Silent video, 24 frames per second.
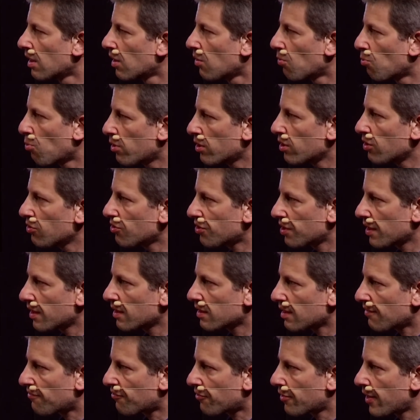What do you think
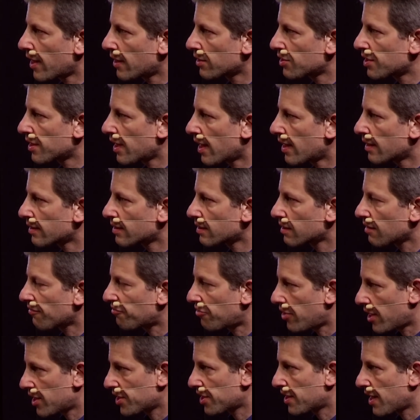differentiates the
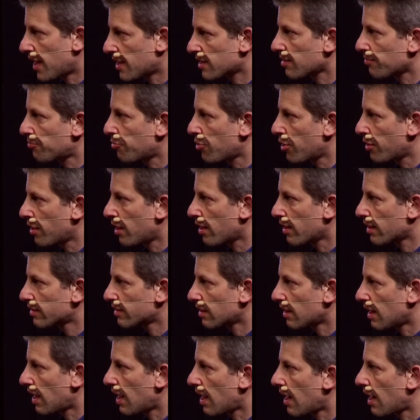Freshdesk product